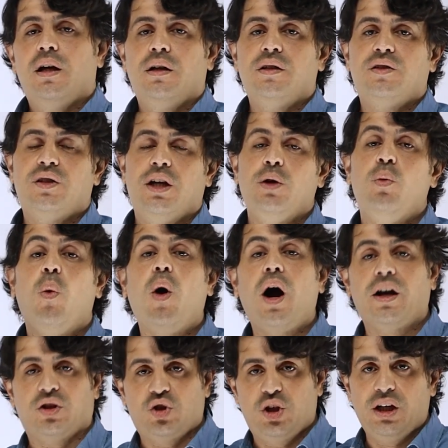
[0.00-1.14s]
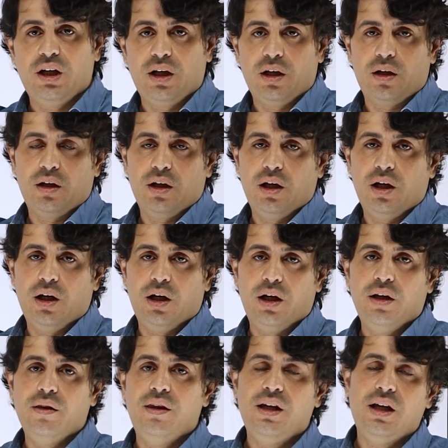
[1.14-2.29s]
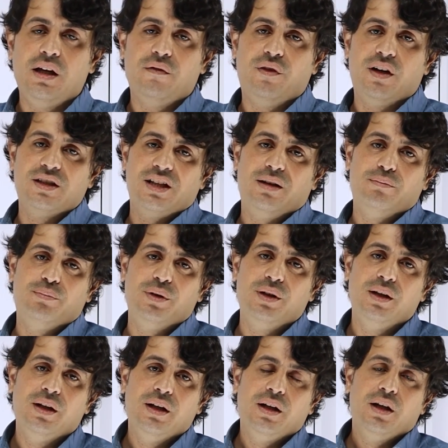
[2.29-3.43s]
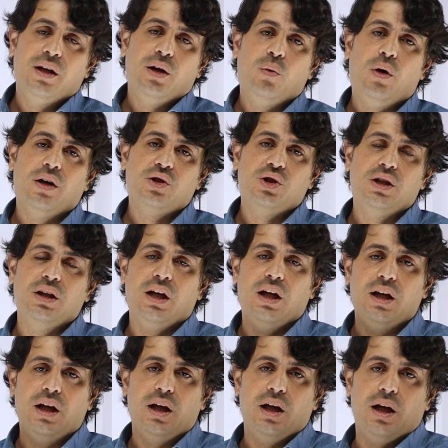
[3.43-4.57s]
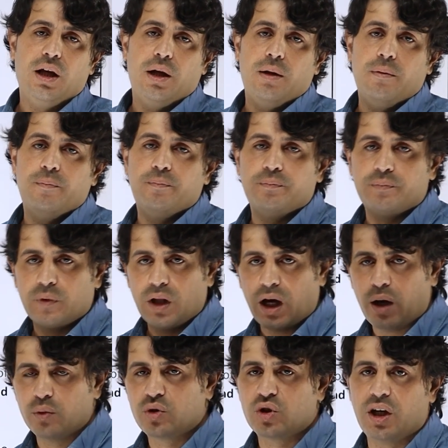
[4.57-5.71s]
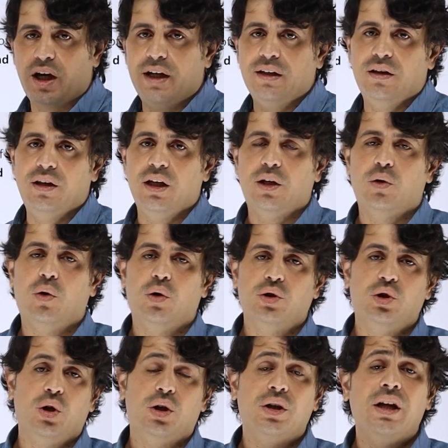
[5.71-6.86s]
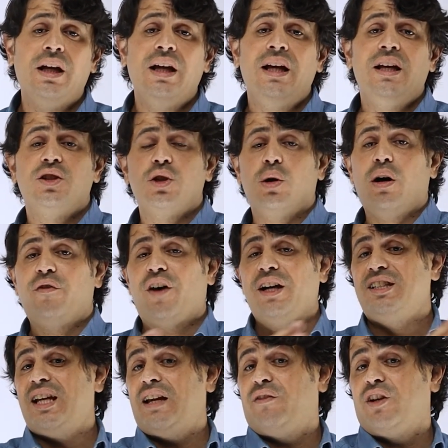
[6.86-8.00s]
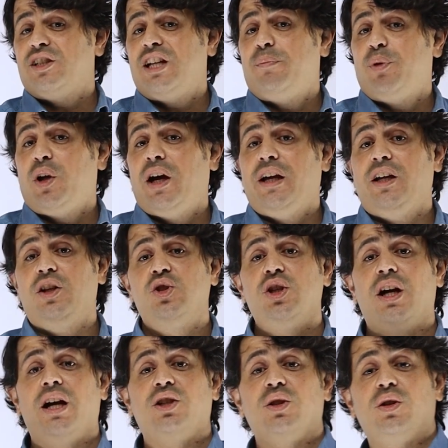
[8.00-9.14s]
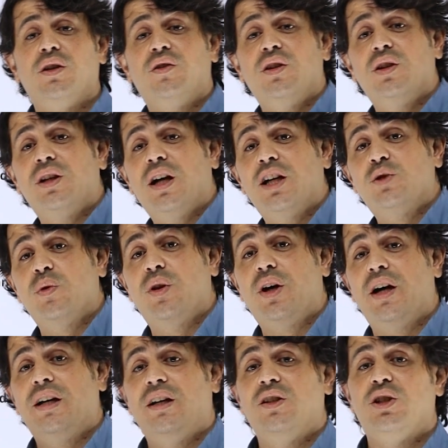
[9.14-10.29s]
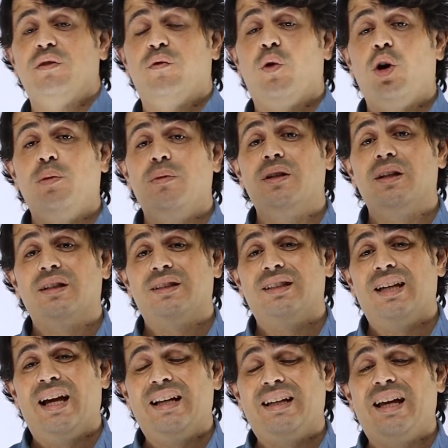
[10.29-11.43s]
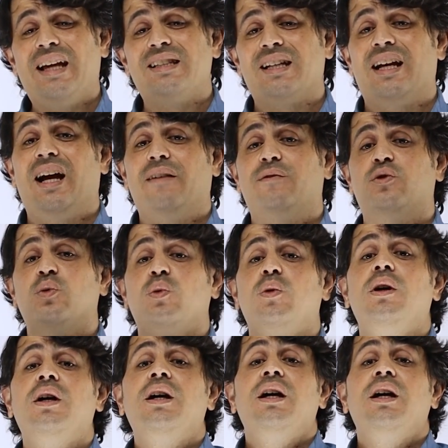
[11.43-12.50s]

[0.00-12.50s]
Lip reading: let's say, watching in the, for example, watching outside the courtyard. So if I say, for example, ing, I should continue, guys, with the ing form in case I have to,